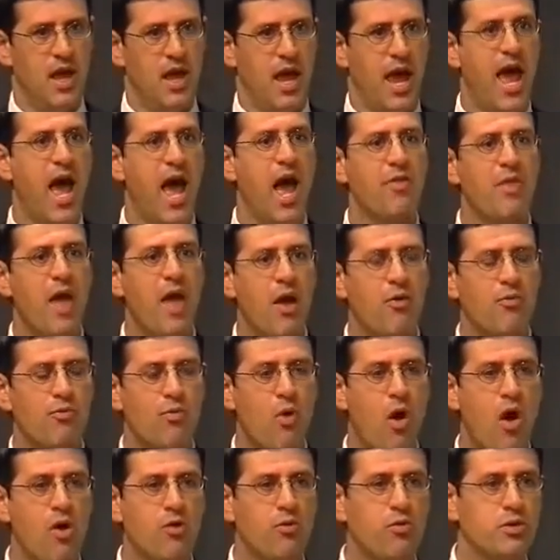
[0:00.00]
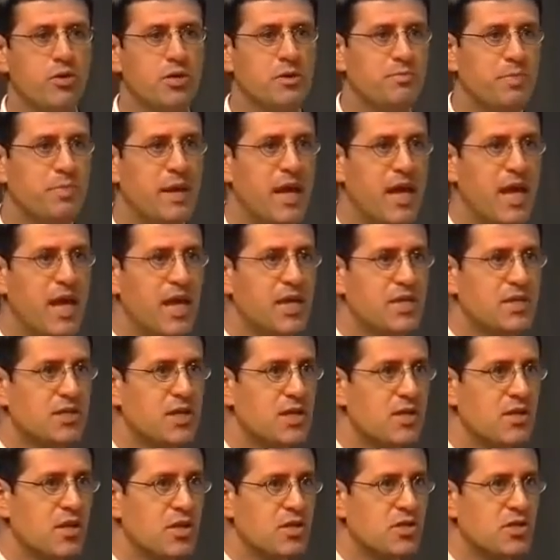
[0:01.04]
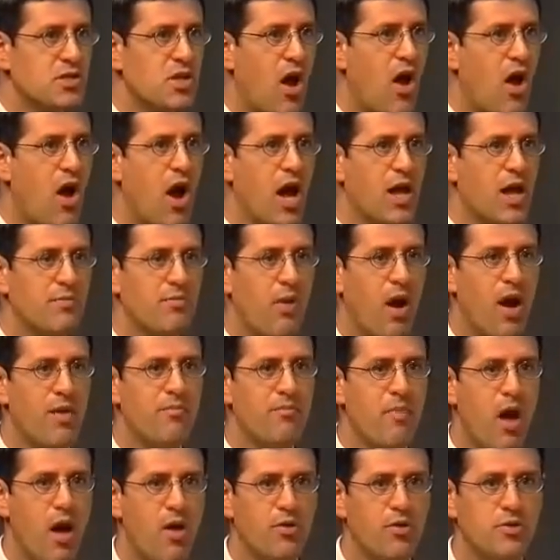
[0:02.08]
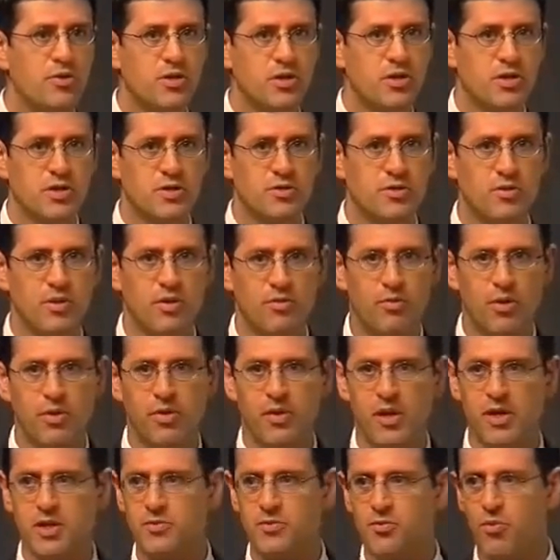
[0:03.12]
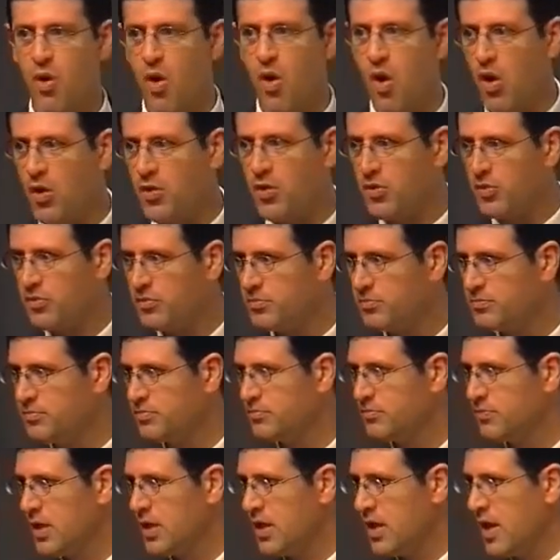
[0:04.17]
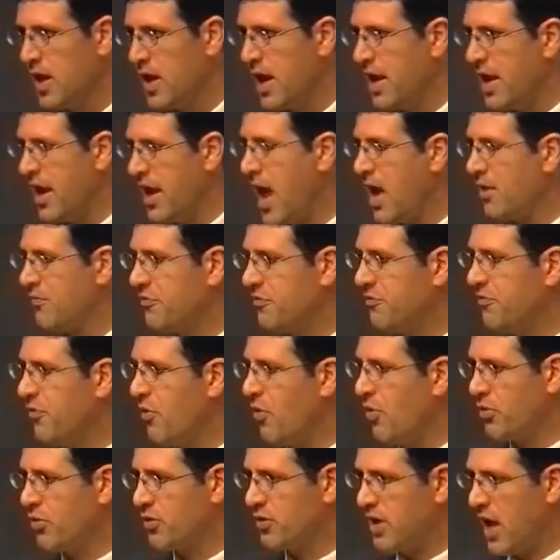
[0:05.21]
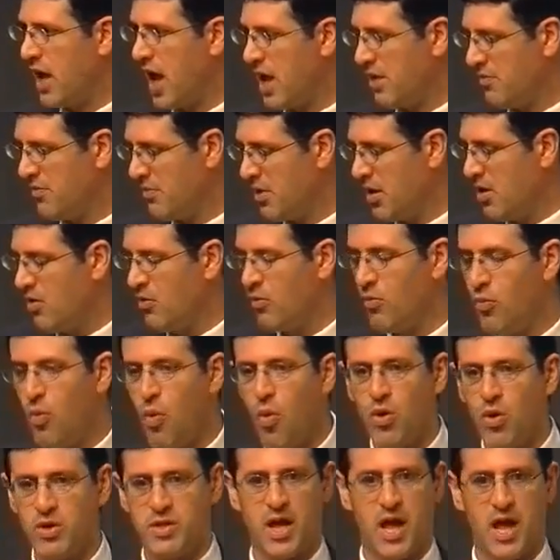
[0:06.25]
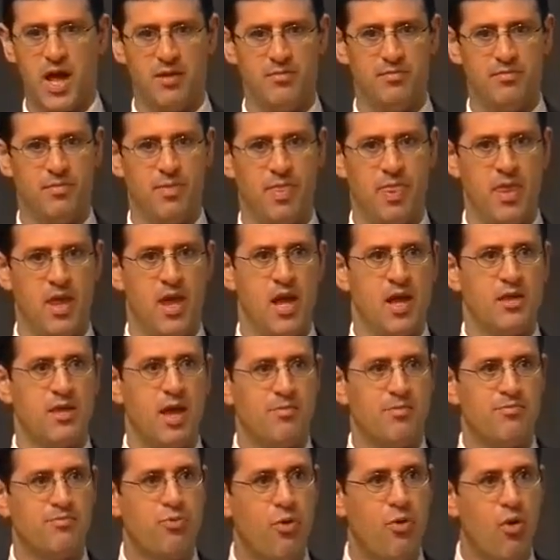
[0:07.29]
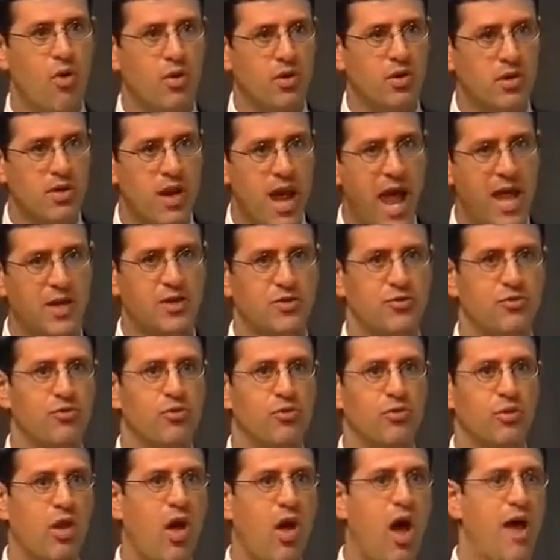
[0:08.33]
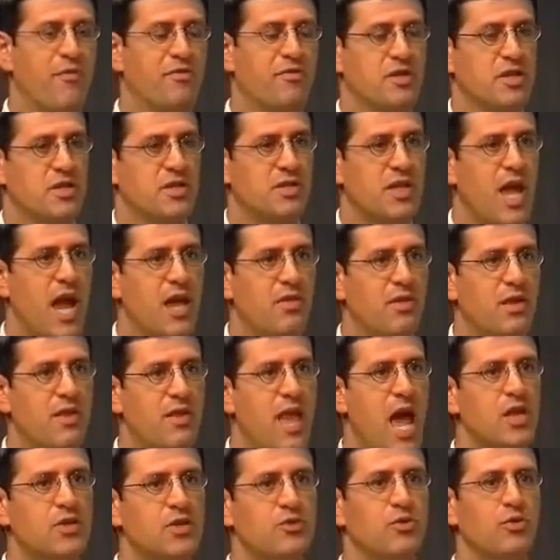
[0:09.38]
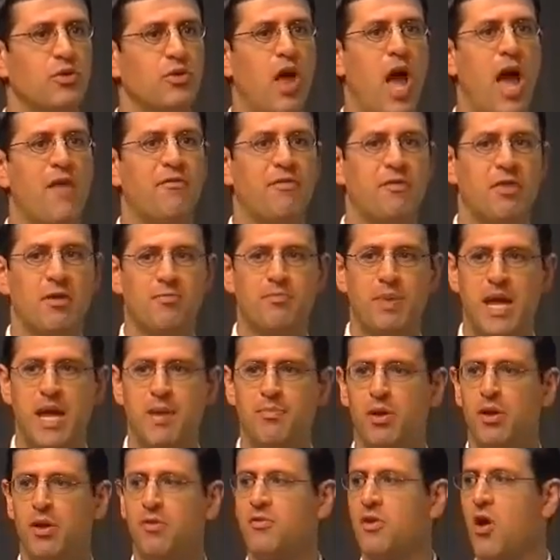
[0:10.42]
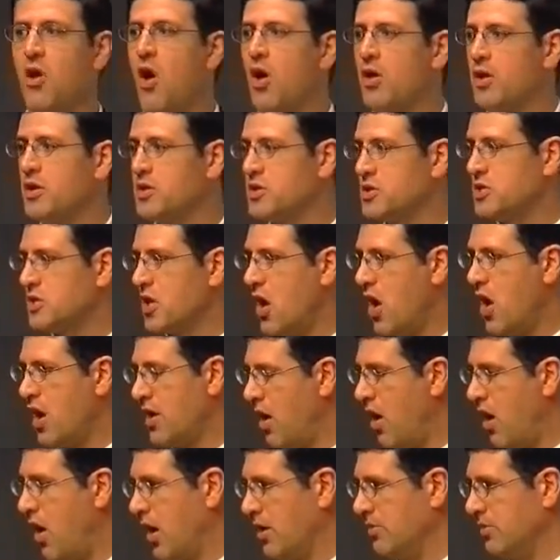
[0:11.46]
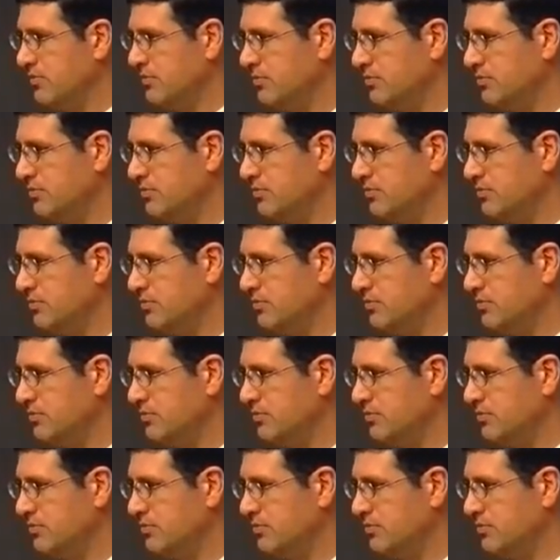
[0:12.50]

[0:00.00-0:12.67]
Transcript: How that rock was pierced in the side by Moses with his rod, and out forth came water that brought natural life, sustained the natural life of the people of God in Sinai.